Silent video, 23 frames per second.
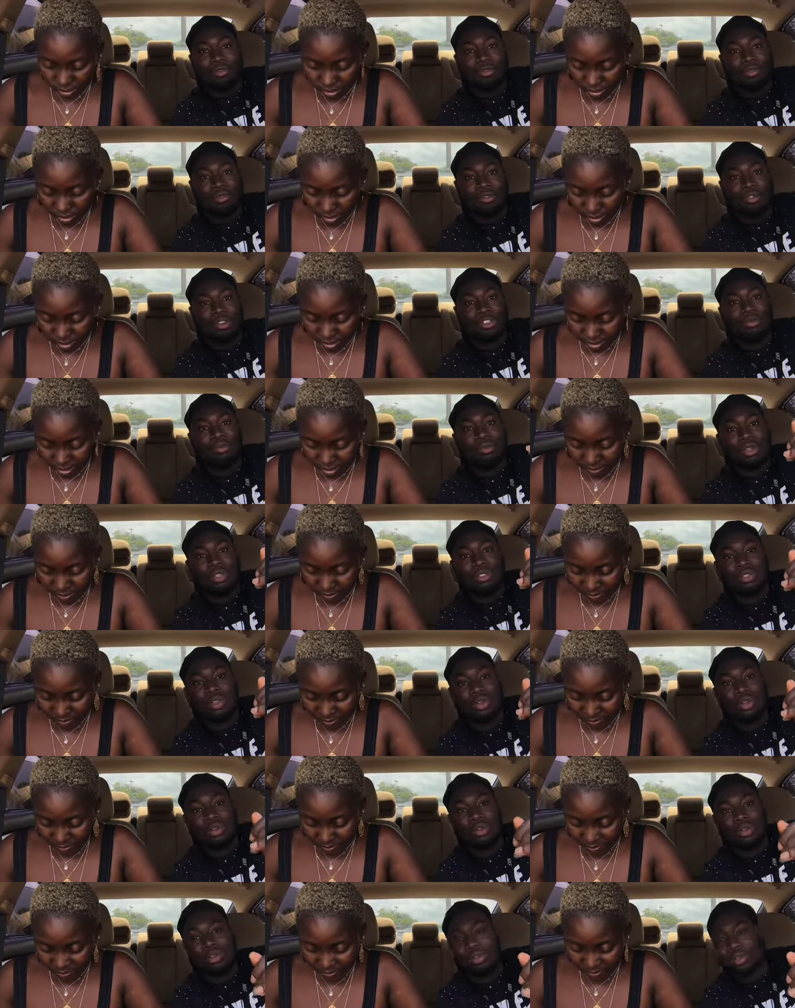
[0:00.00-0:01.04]
Speaker 1: First
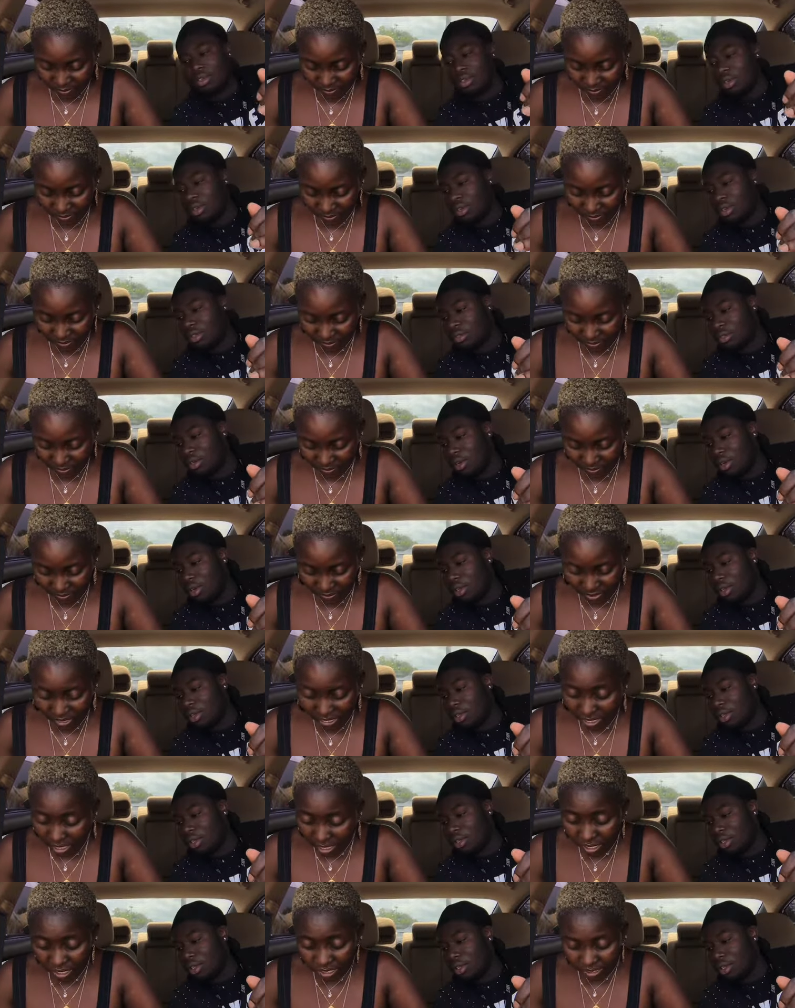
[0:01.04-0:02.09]
Metro is dark?
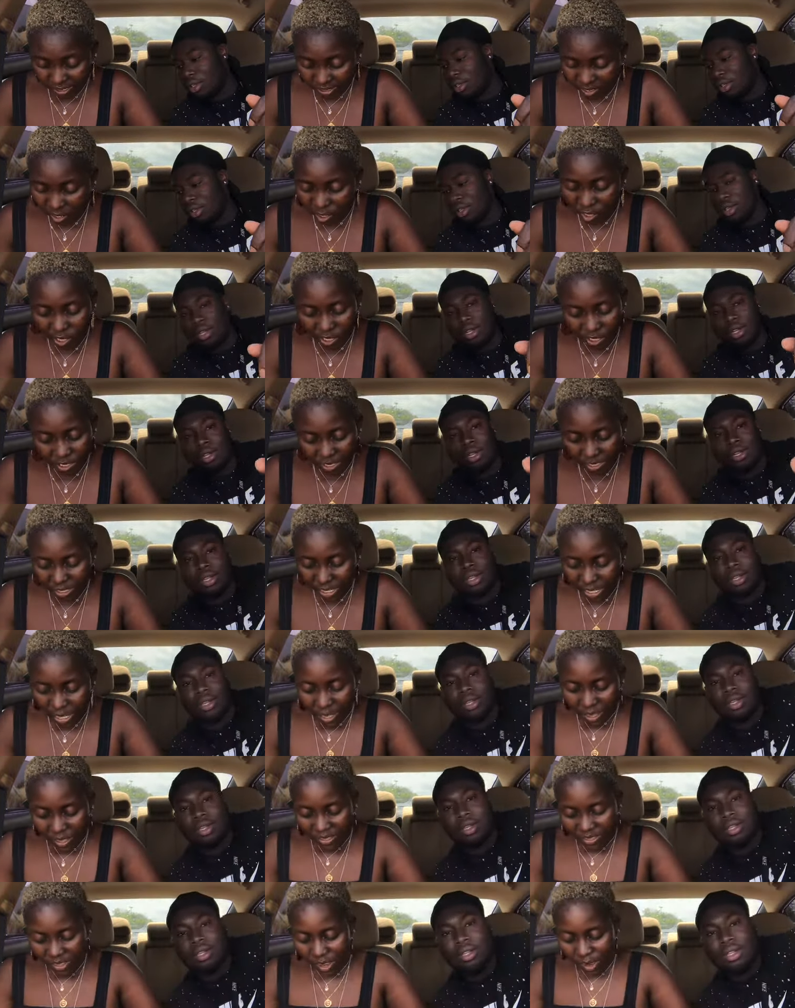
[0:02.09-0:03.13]
Speaker 2: Yeah, it's dark. Okay.
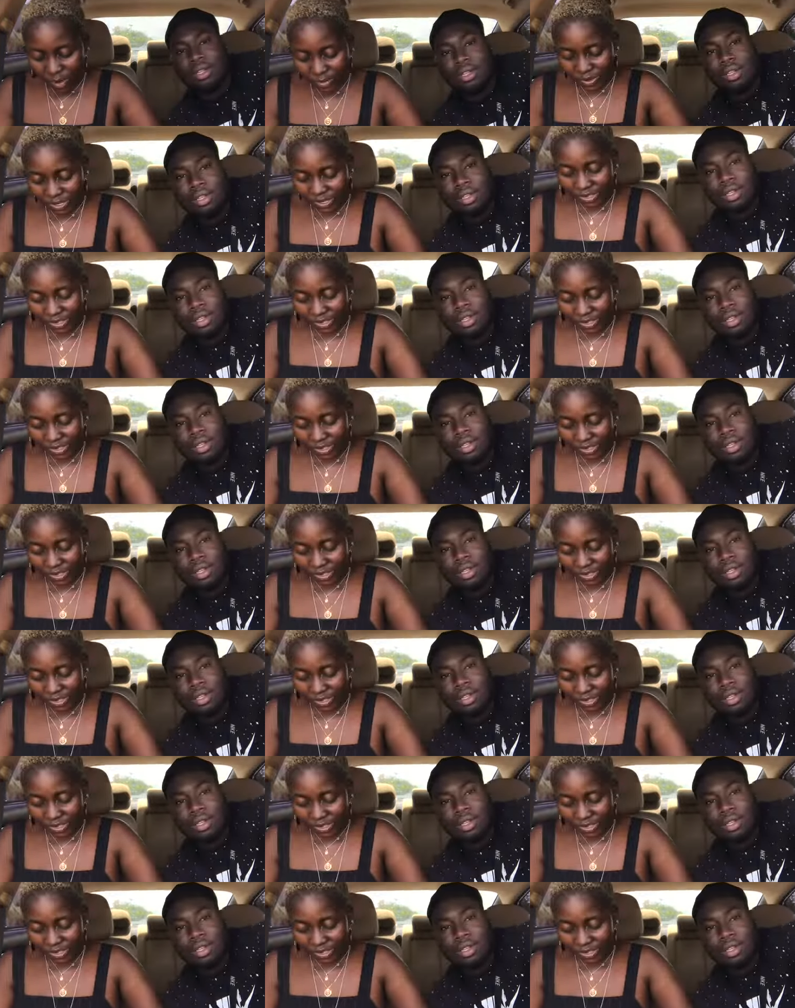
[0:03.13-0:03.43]
Y'all already